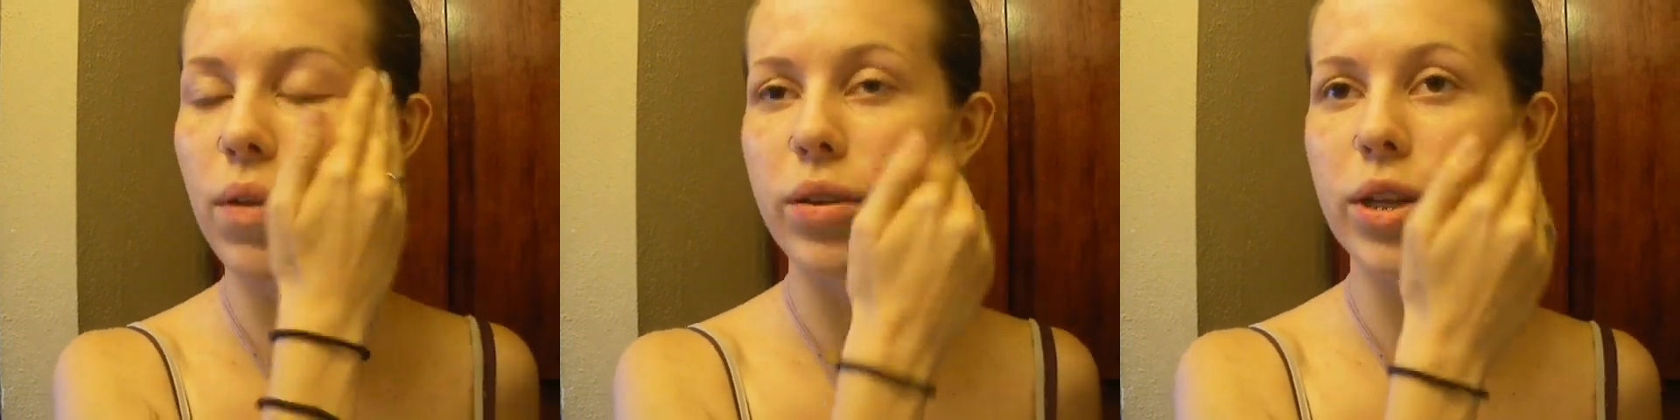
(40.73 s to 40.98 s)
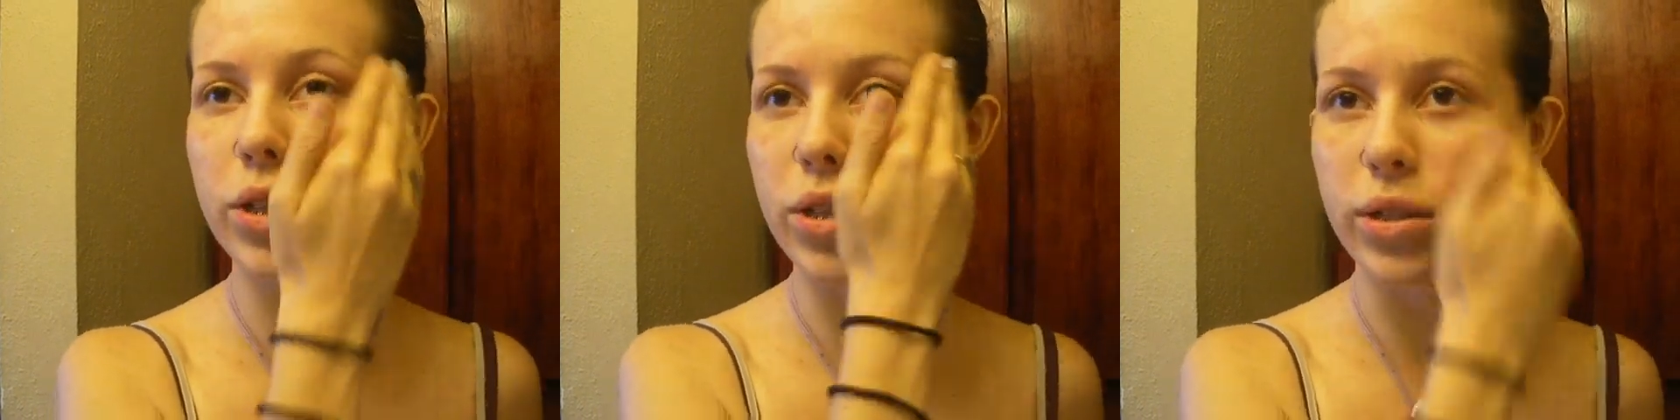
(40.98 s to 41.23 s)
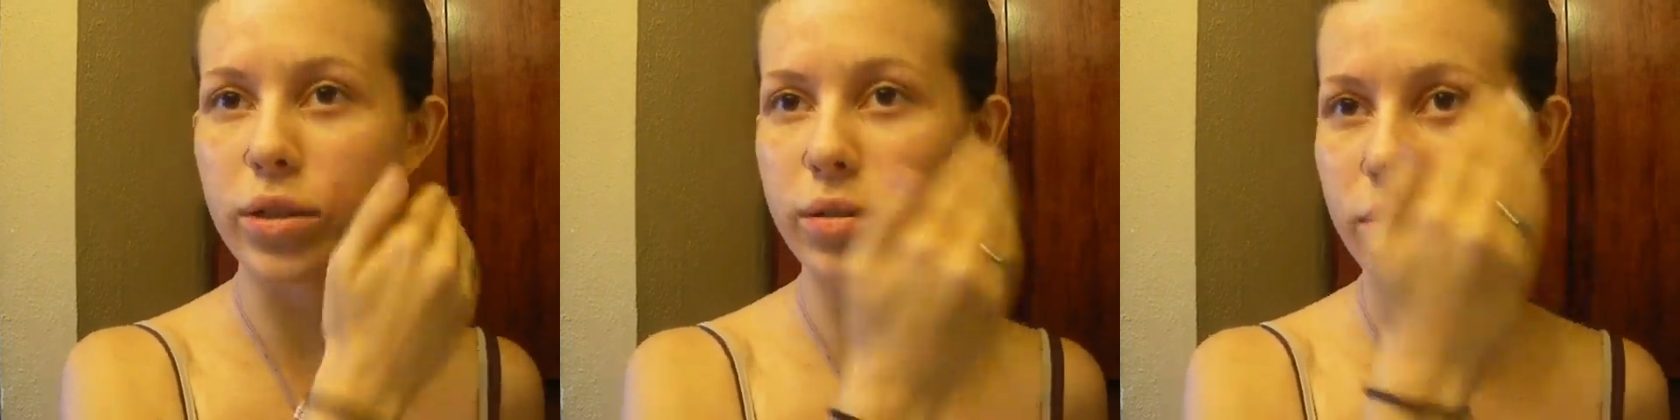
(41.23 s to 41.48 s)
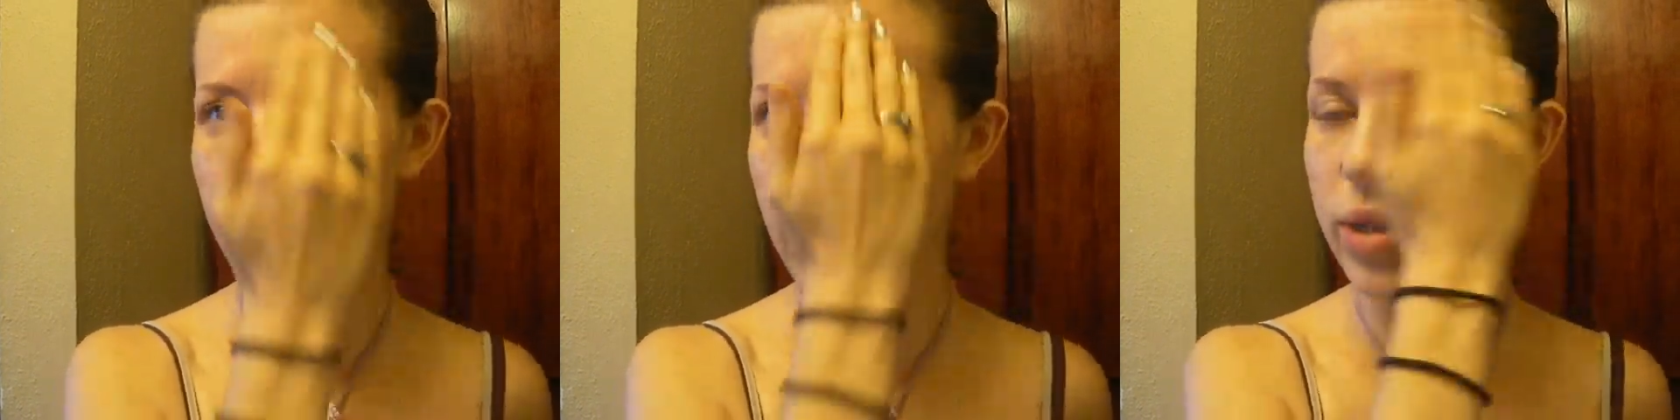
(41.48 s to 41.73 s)
foundation
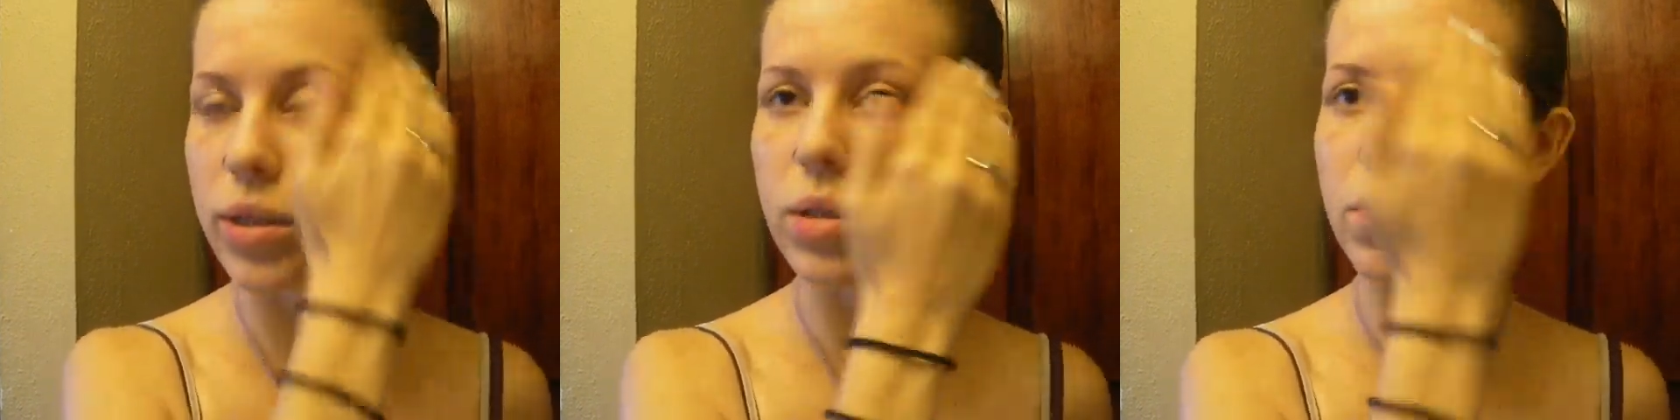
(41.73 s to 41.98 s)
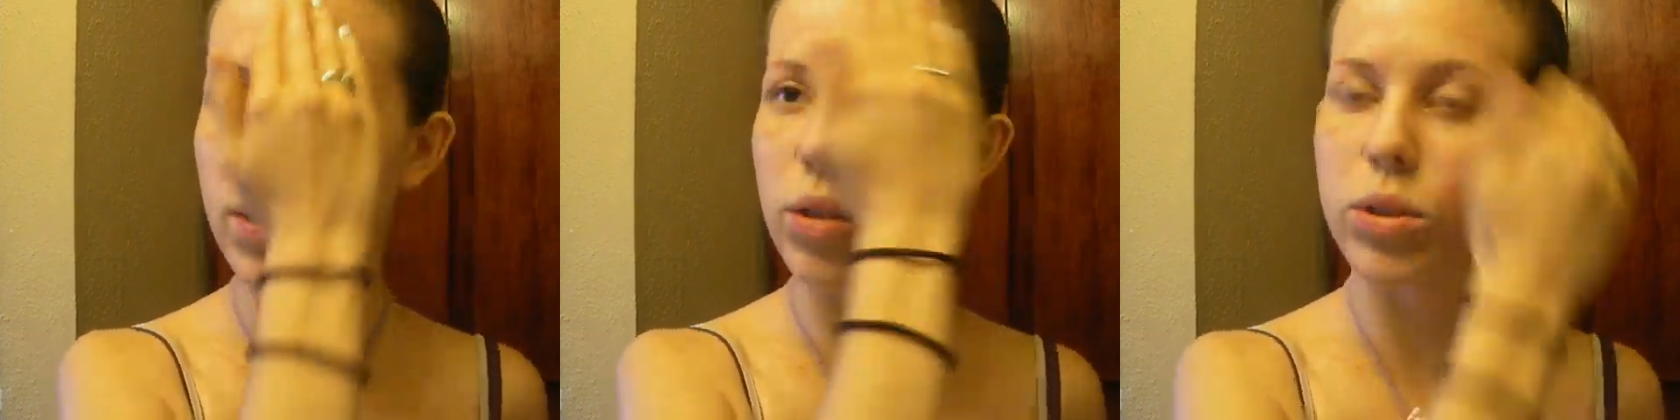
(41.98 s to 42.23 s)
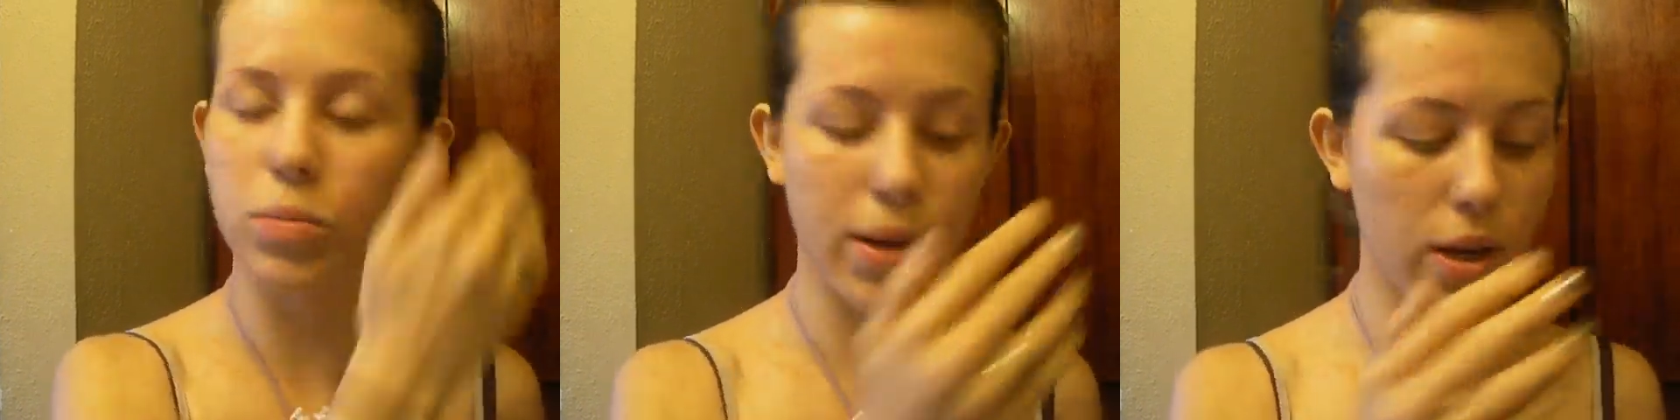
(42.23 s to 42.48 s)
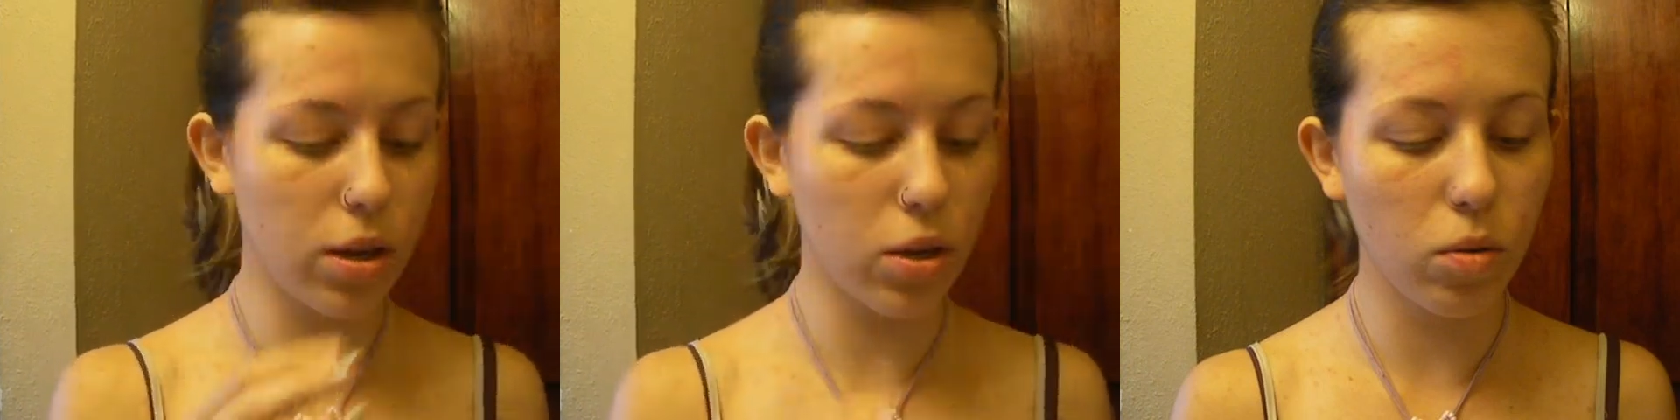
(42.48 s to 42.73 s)
tends to be a little
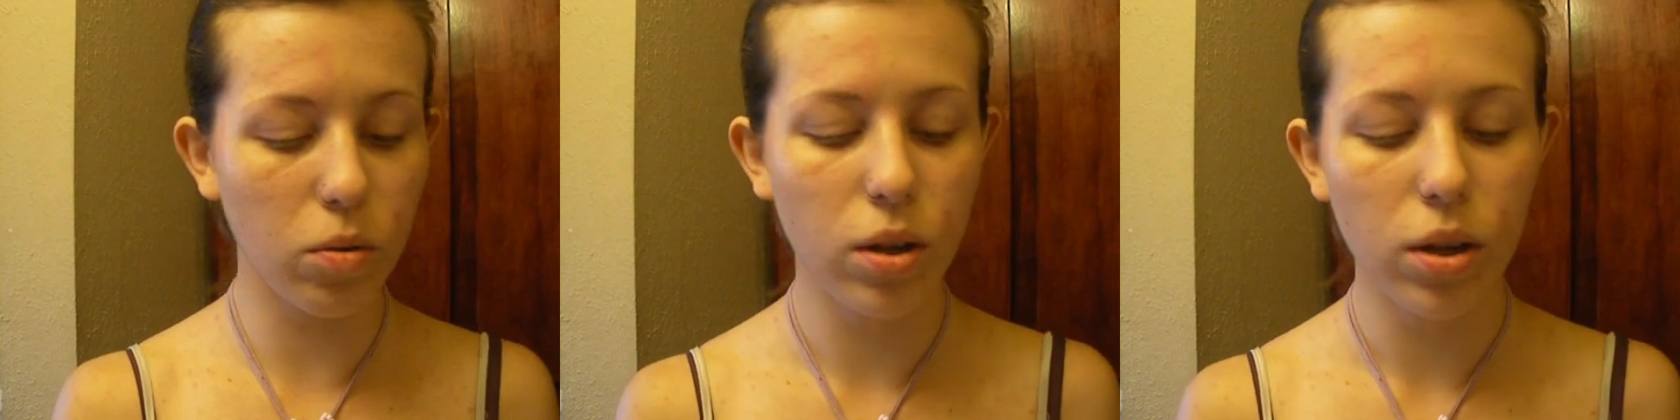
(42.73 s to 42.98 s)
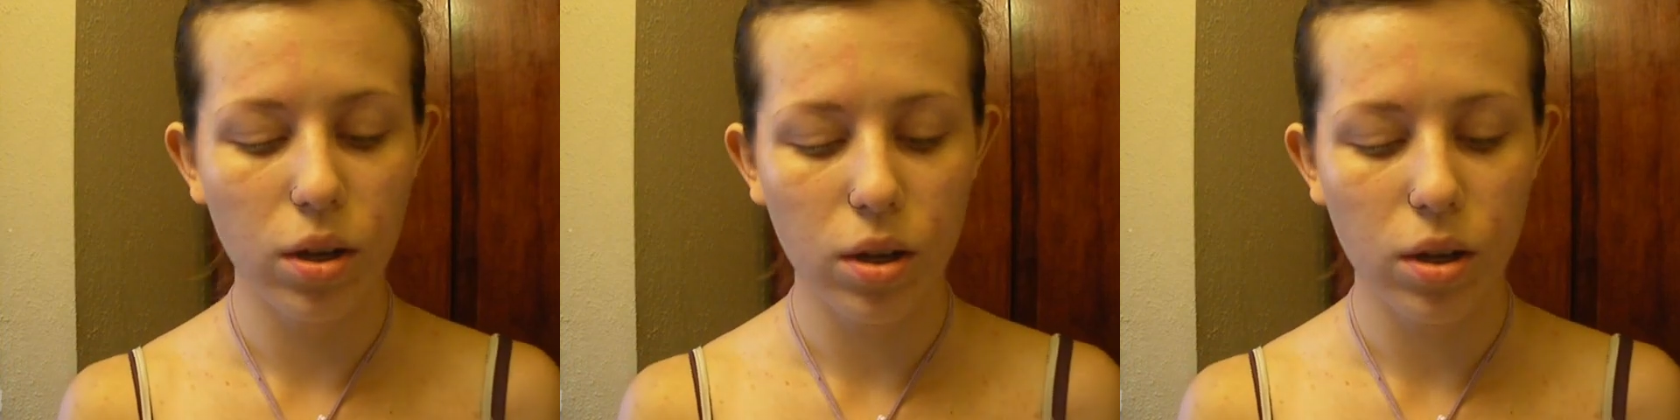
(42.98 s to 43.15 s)
spendy too.